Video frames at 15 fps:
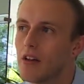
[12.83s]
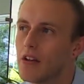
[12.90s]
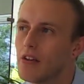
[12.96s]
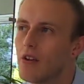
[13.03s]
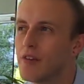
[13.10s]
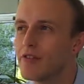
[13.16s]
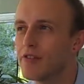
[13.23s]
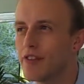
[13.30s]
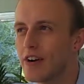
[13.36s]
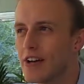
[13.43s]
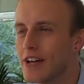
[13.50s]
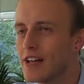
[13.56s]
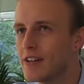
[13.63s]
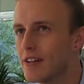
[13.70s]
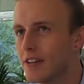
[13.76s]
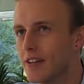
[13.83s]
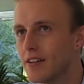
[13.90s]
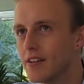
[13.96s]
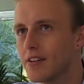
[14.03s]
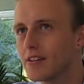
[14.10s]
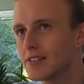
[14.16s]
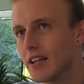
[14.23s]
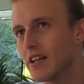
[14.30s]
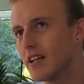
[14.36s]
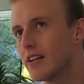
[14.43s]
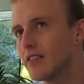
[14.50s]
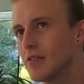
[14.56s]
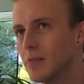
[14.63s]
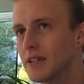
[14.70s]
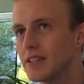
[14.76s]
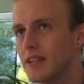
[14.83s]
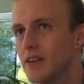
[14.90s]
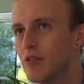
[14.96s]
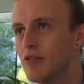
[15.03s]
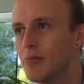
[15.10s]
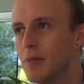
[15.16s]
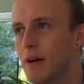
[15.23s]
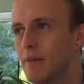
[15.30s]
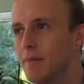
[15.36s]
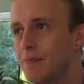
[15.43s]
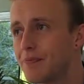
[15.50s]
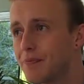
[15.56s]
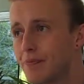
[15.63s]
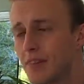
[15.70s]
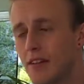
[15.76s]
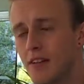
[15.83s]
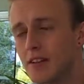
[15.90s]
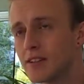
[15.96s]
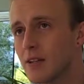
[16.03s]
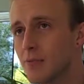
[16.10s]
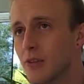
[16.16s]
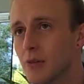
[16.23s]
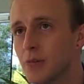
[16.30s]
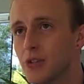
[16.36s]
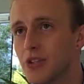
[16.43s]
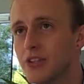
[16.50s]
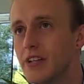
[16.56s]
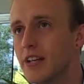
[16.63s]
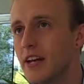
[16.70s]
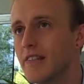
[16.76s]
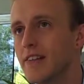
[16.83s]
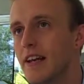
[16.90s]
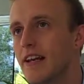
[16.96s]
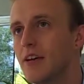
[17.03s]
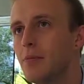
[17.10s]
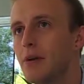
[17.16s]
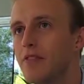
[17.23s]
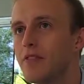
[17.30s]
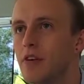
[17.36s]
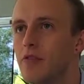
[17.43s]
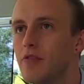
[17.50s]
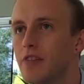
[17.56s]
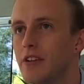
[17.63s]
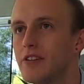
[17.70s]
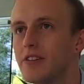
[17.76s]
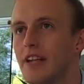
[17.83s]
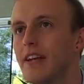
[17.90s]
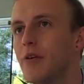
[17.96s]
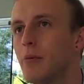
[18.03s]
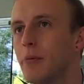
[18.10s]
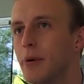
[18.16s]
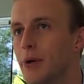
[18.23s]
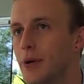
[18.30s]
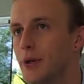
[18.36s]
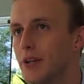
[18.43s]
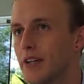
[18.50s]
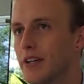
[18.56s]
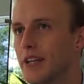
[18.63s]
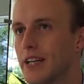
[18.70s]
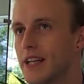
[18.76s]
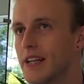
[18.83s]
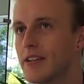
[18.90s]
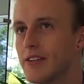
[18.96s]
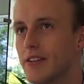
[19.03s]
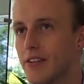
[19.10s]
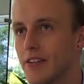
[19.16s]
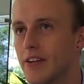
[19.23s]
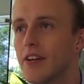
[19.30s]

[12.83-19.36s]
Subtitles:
not afraid to stand up for myself, but sometimes just didn't have that little bit of confidence, that little push that I needed to